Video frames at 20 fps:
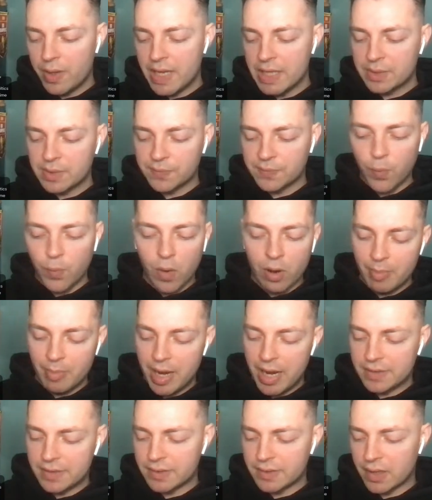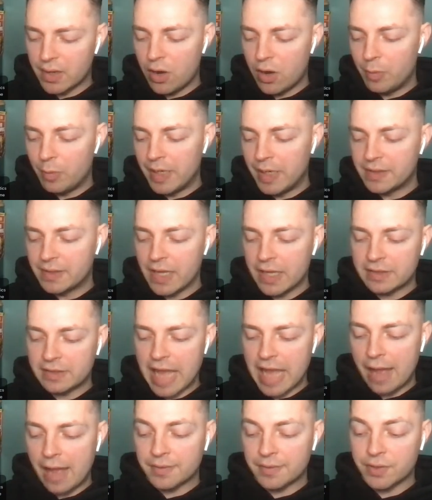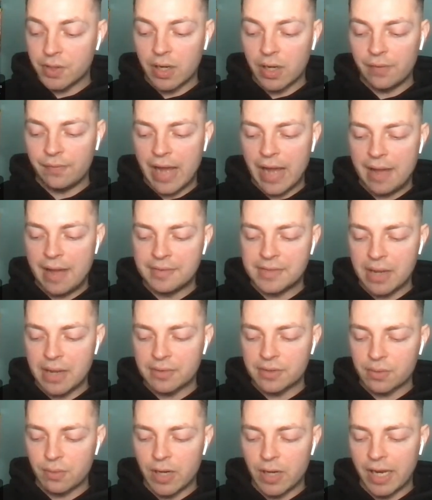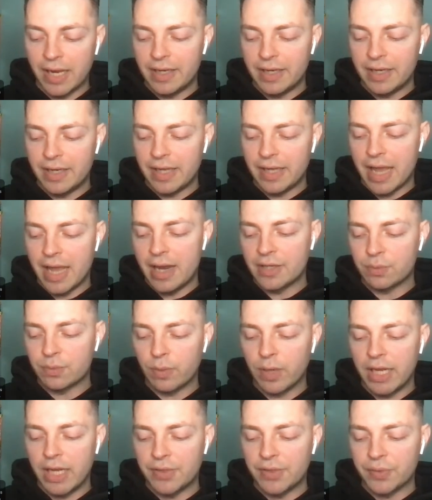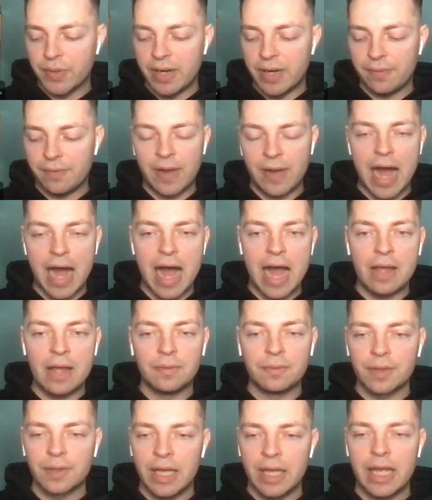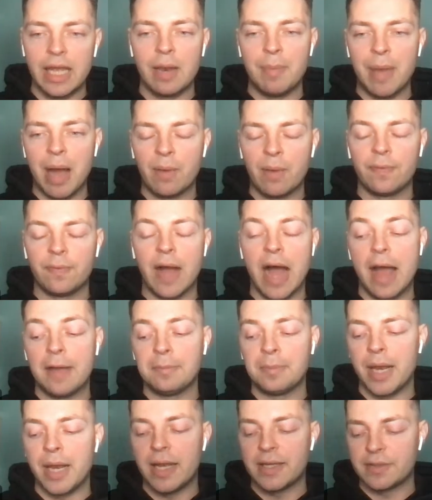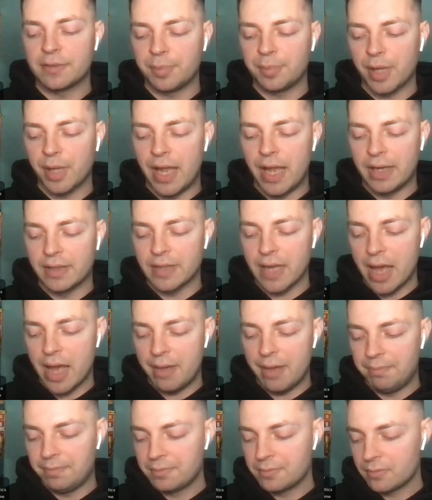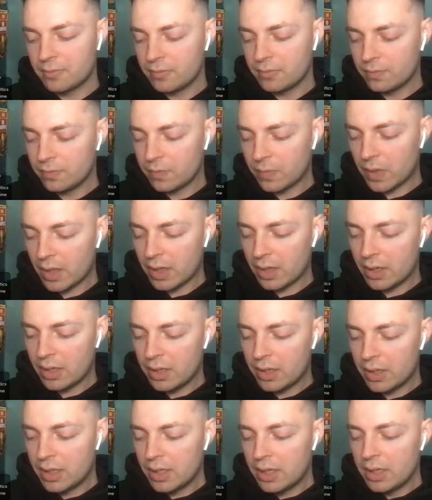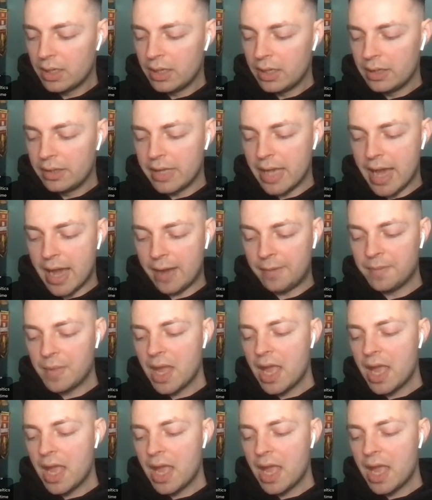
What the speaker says: this is 4 minutes ago, but he says Cavs starting five is outscoring Indiana 23-5 in about 5 minutes of playing time. Yeah.